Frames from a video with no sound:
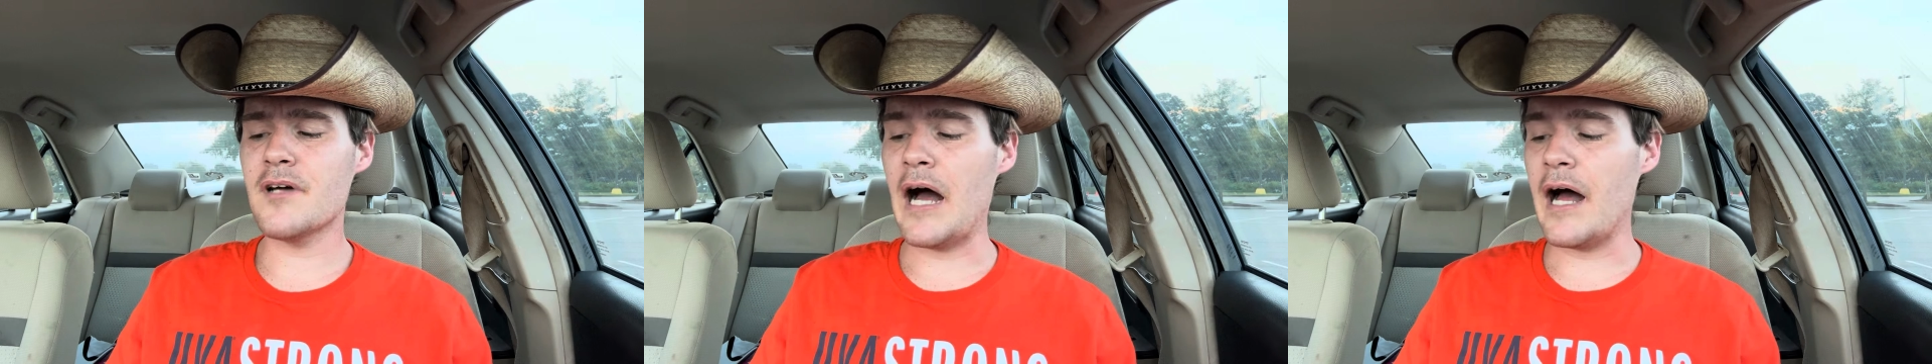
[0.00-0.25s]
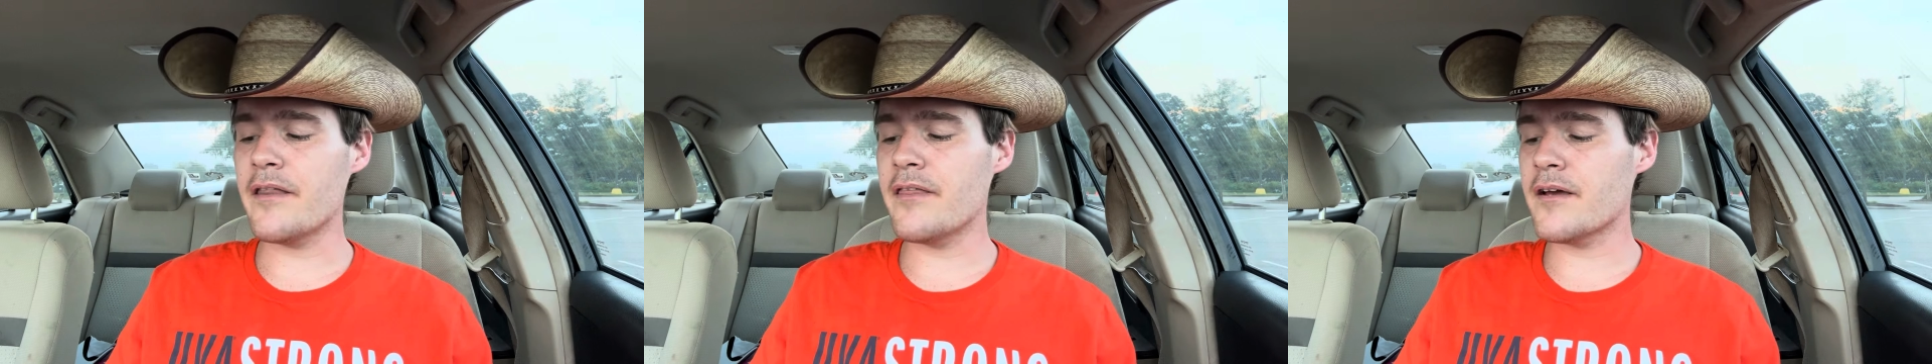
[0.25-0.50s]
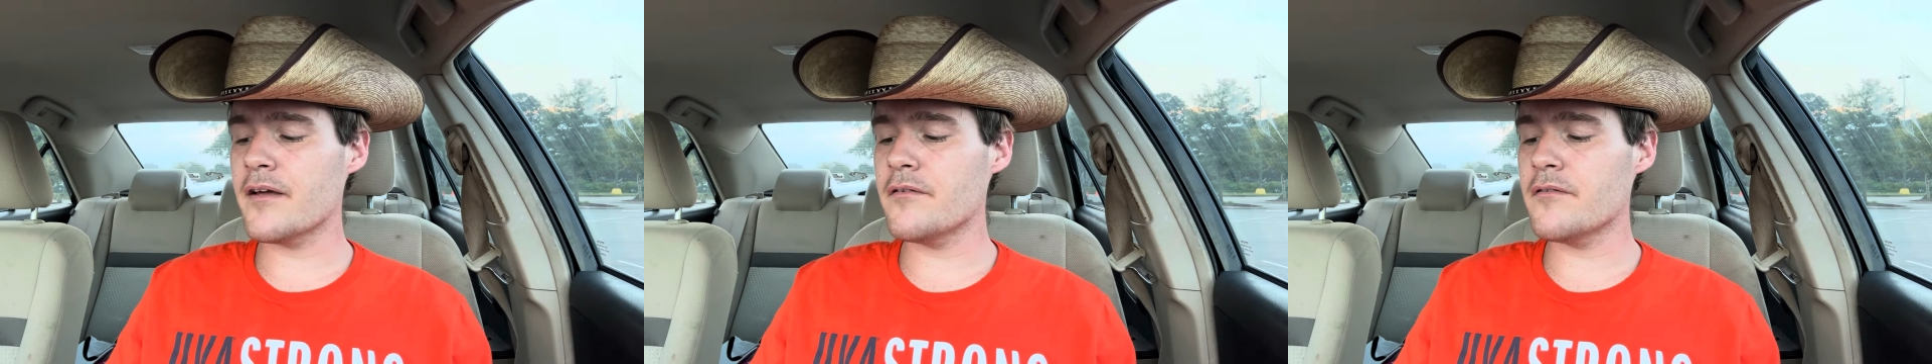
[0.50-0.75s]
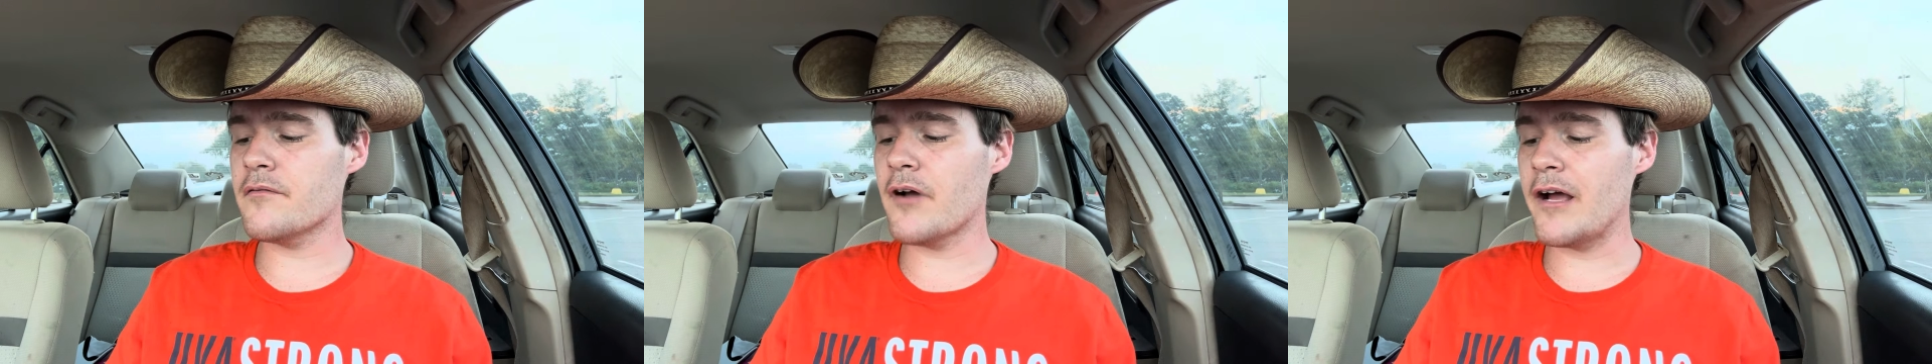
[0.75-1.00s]
I think it
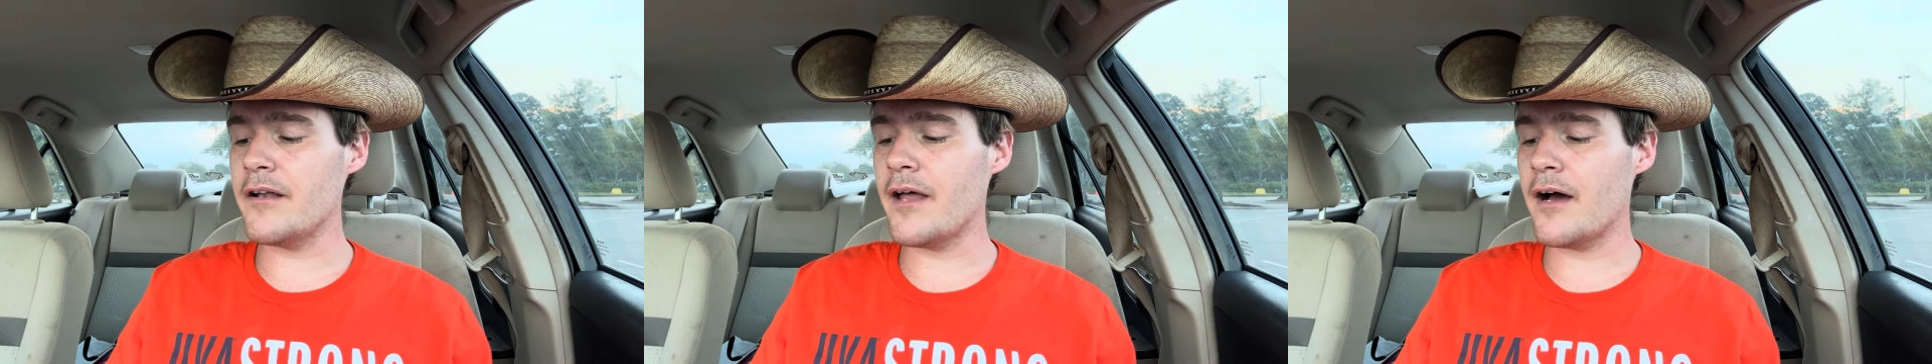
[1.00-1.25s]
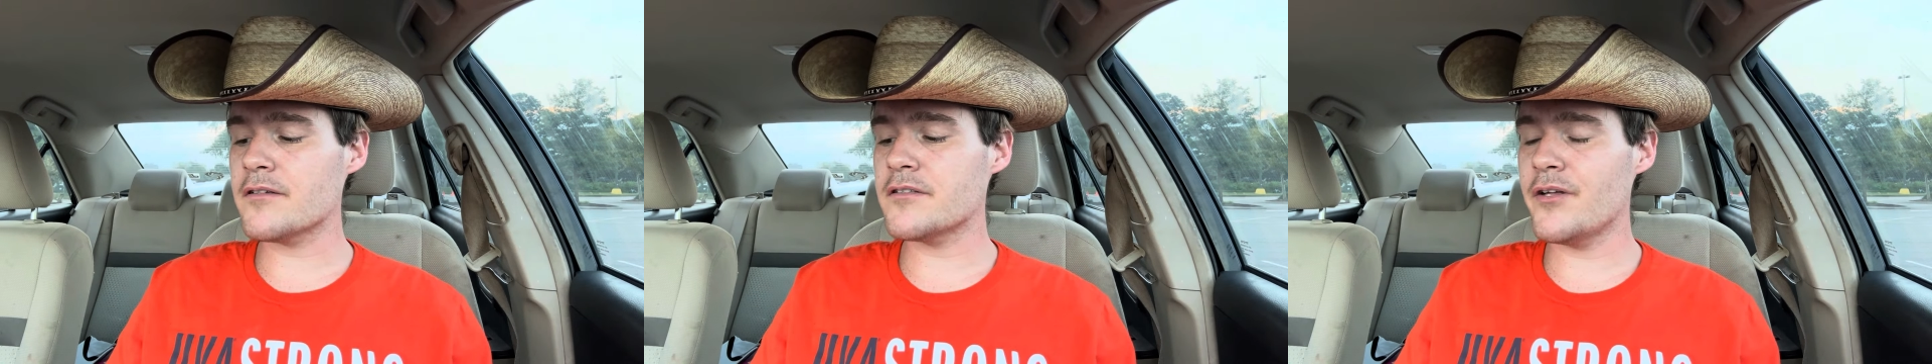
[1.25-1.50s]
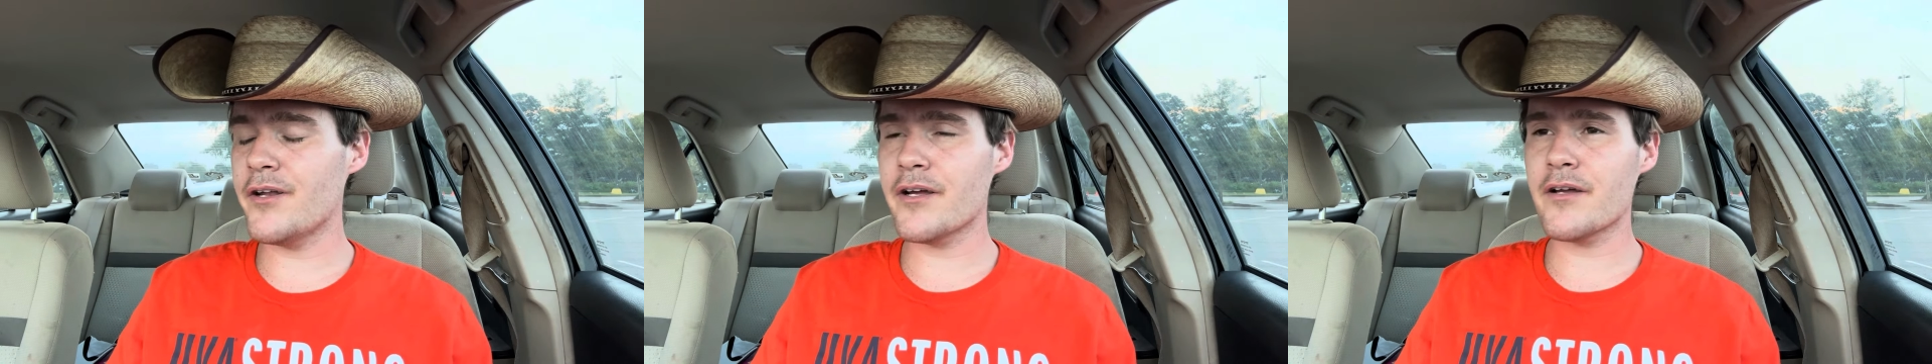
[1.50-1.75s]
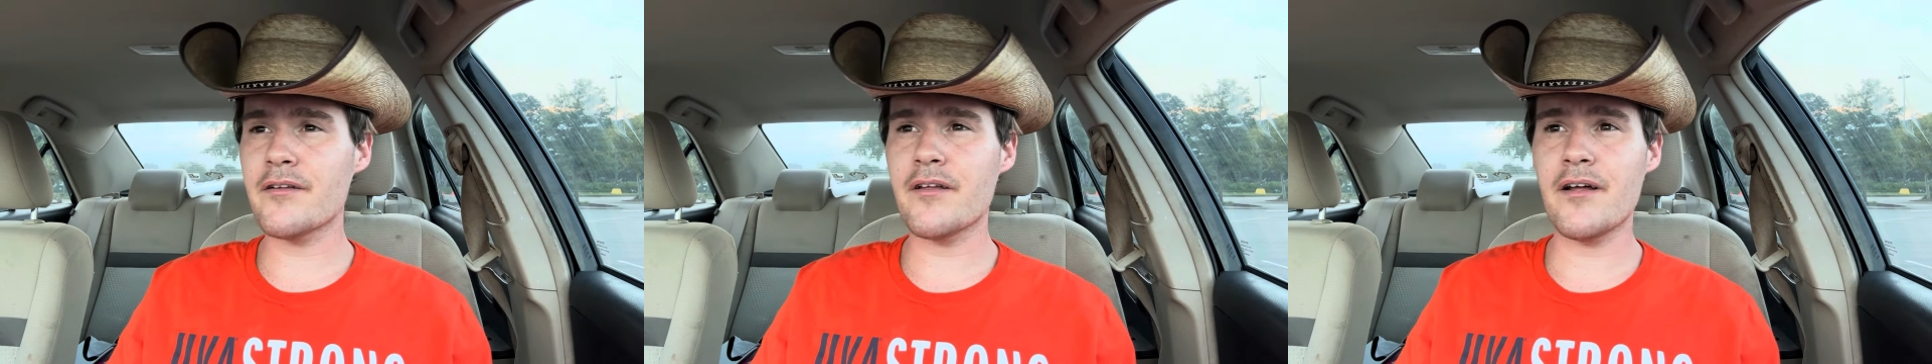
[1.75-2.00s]
right now
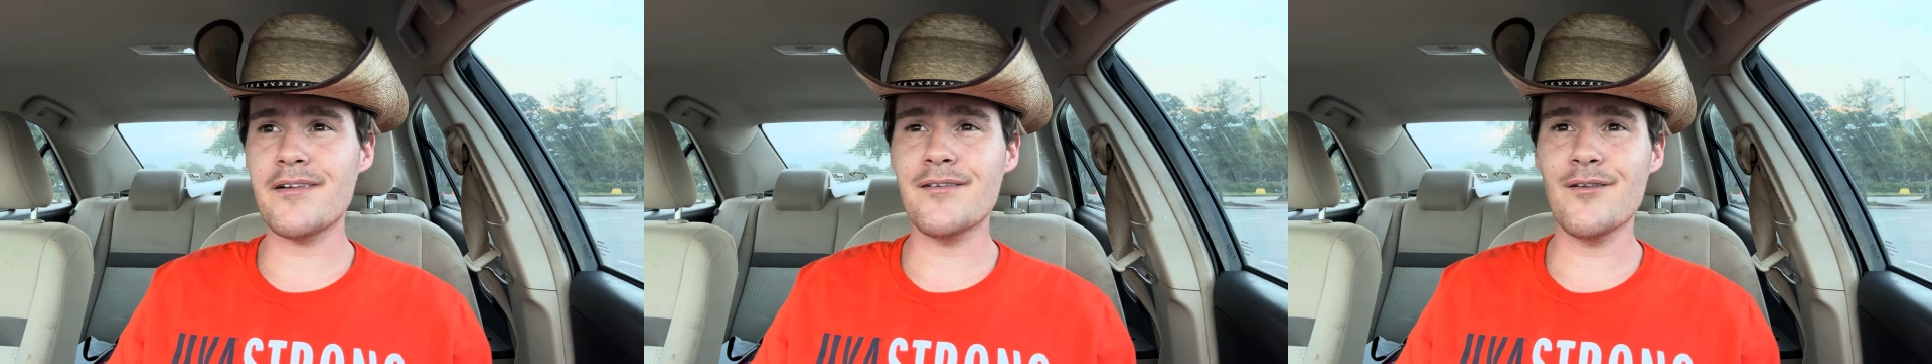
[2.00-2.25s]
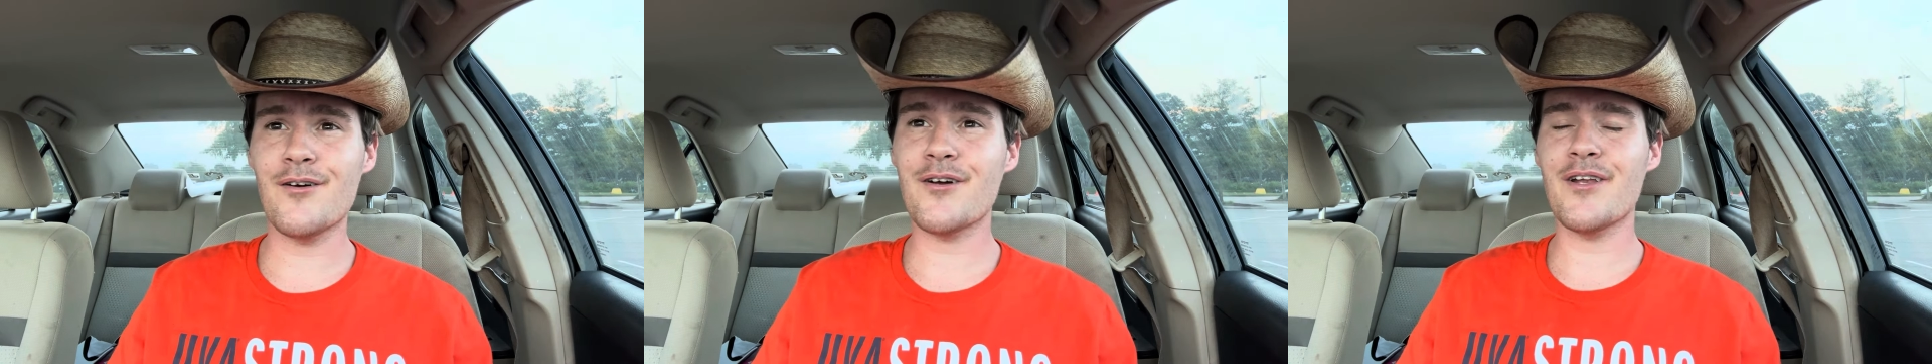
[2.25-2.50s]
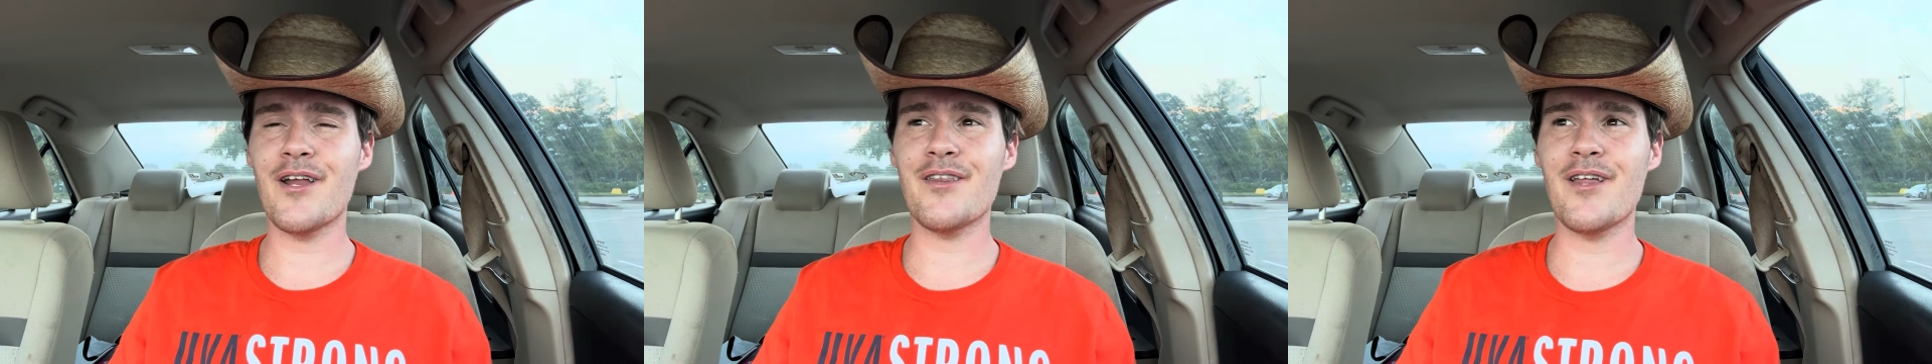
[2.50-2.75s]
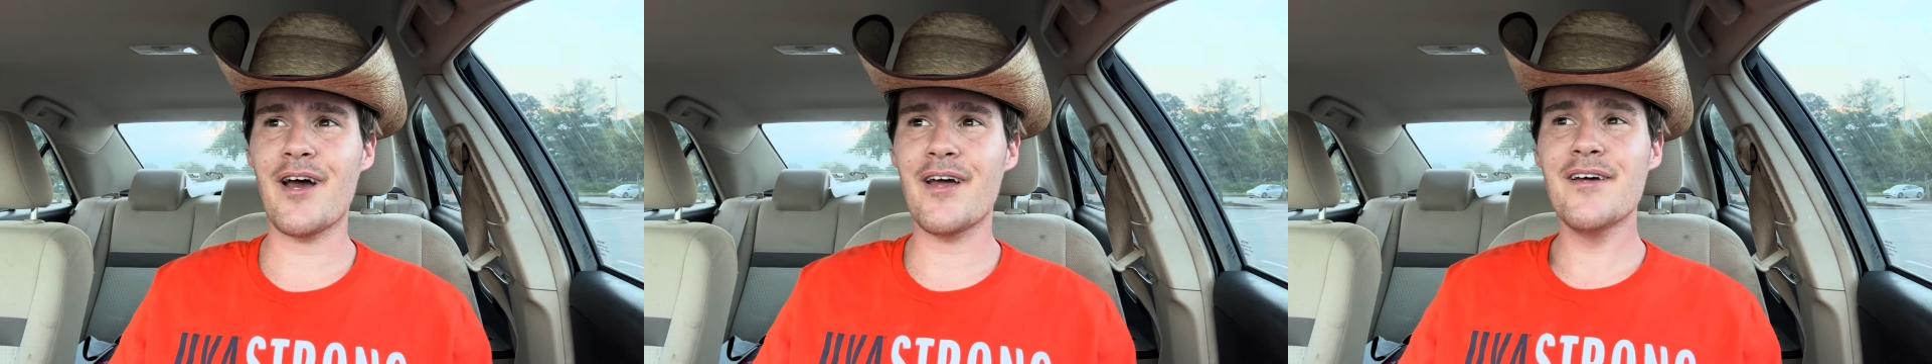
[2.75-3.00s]
sitting out and looking at
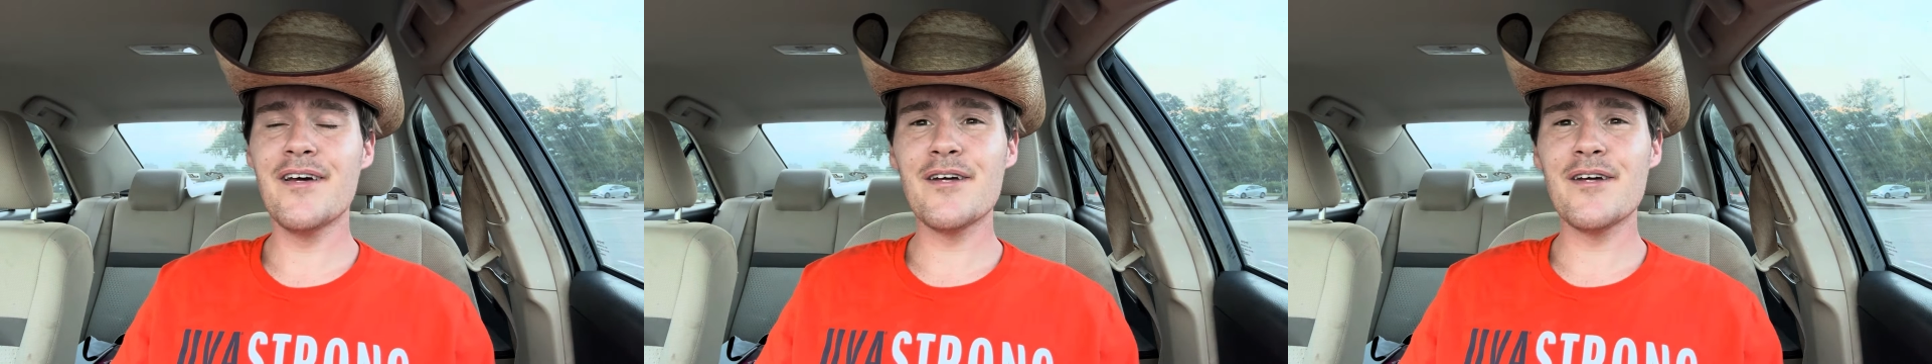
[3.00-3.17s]
that